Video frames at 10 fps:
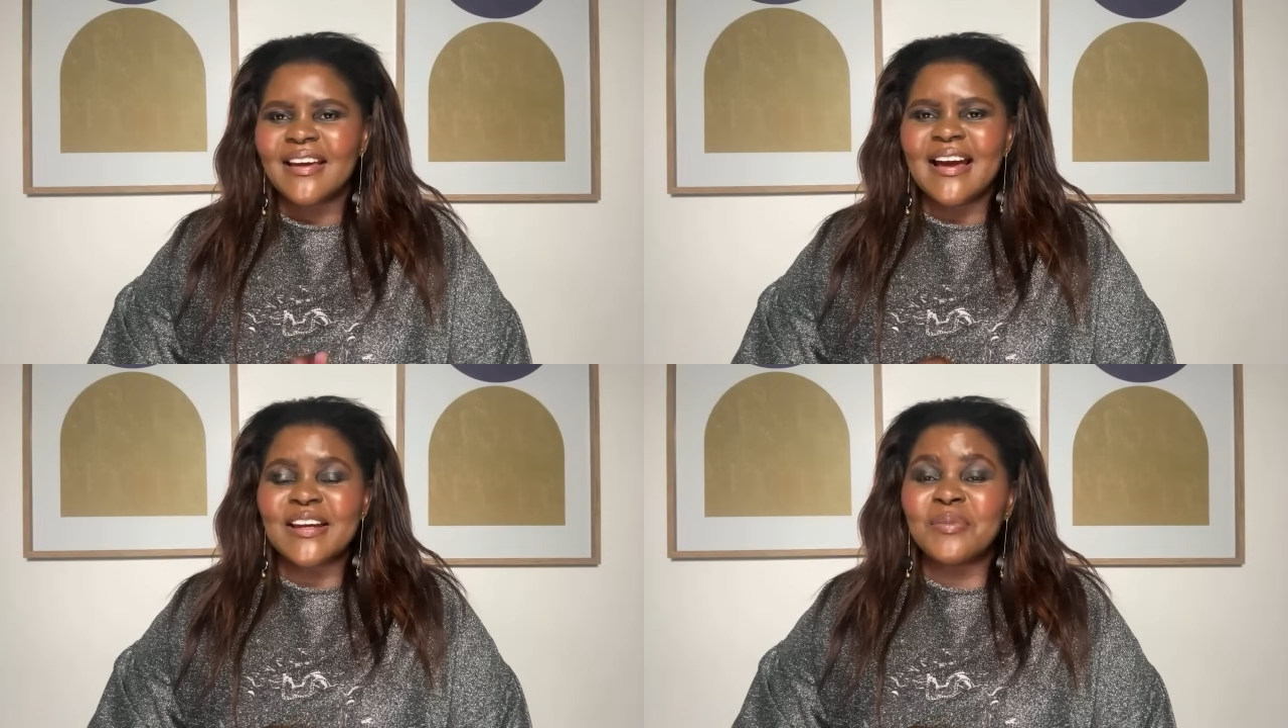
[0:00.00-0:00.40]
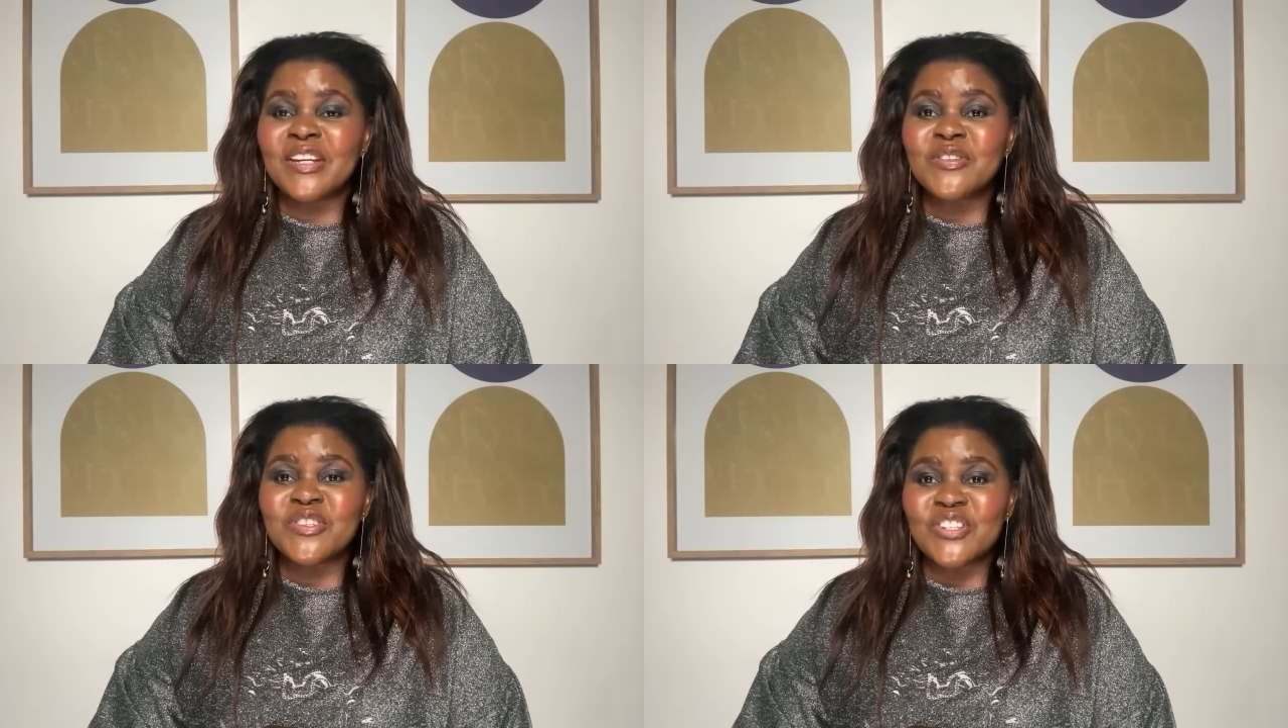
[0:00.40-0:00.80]
I can
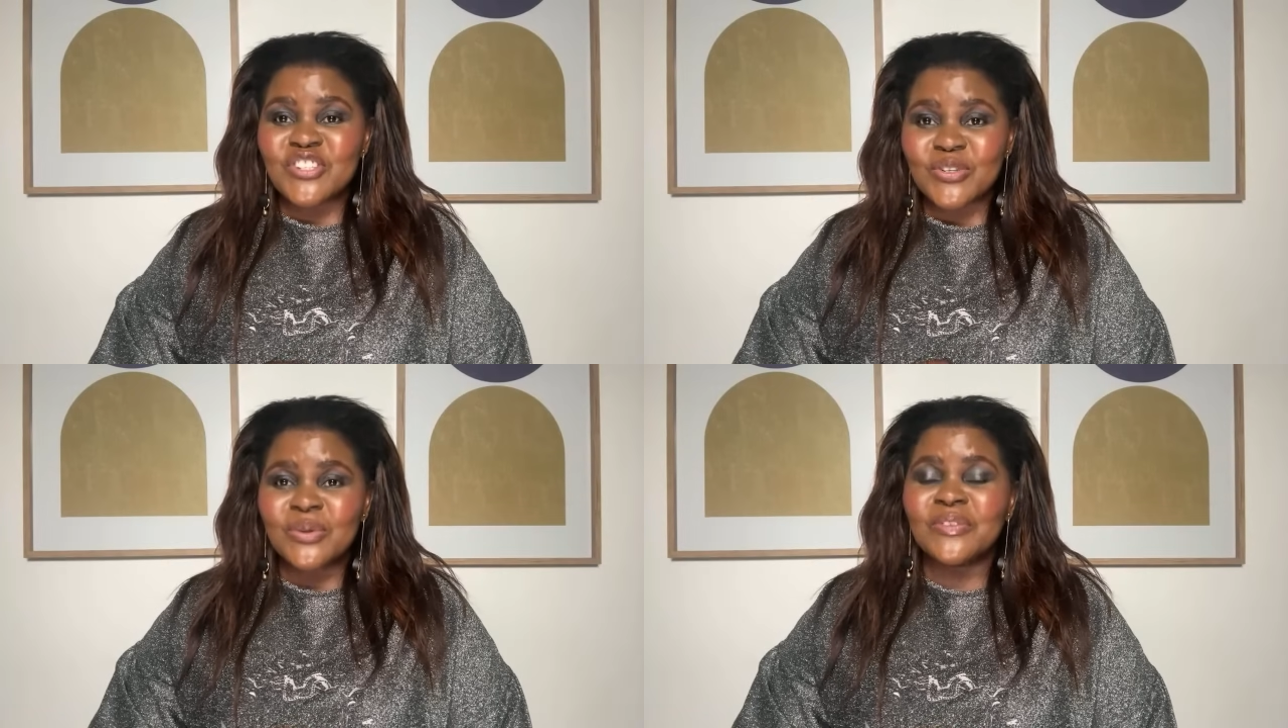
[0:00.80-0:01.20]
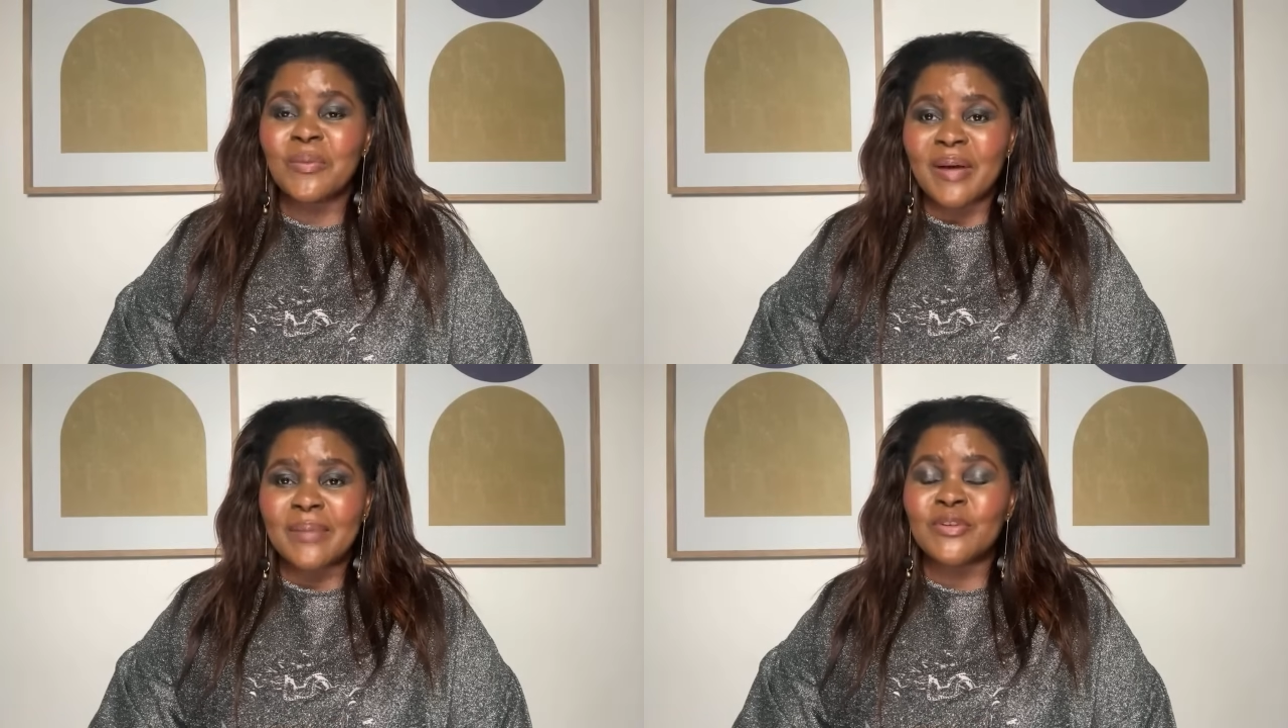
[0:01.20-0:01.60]
begin to teach you the
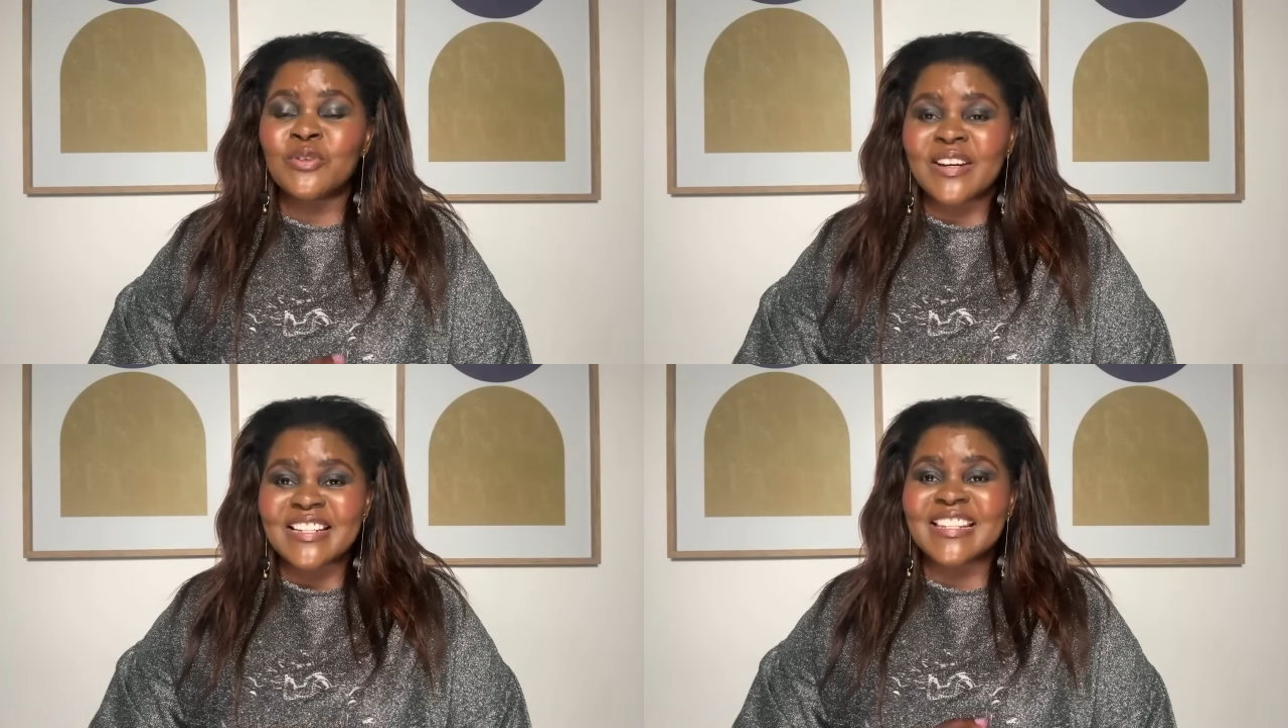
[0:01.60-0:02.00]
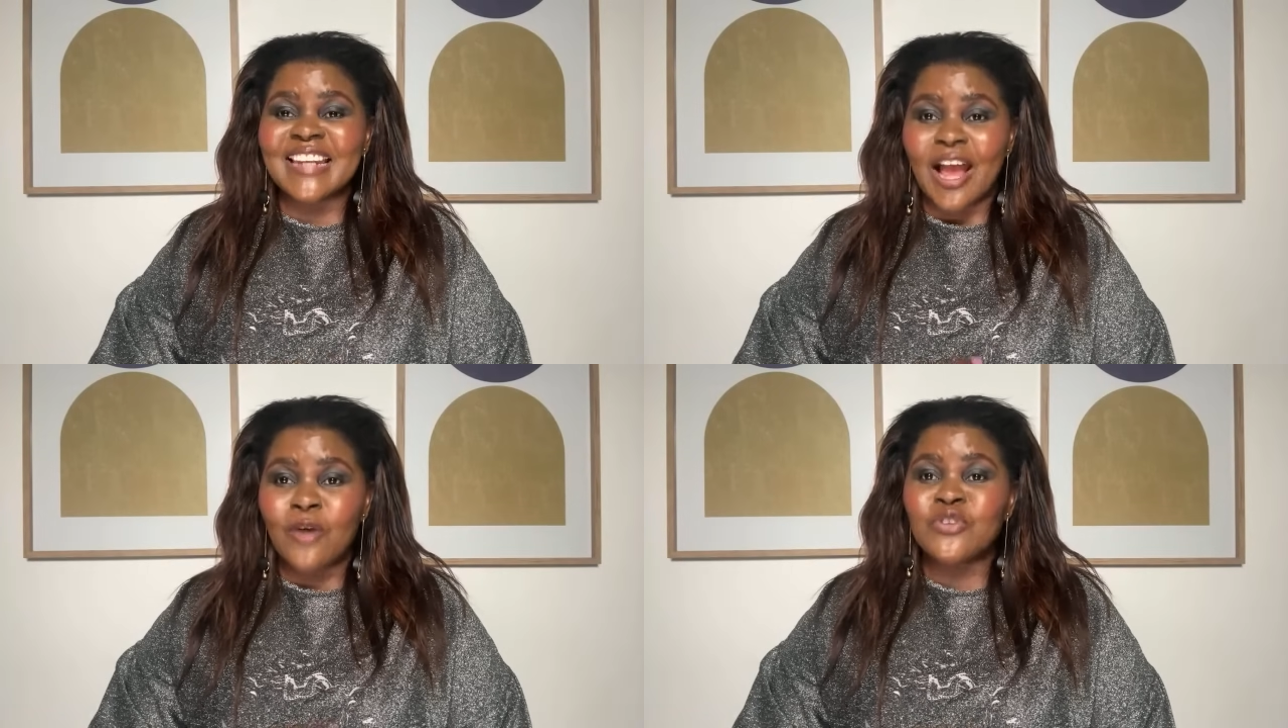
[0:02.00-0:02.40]
Bible to understand how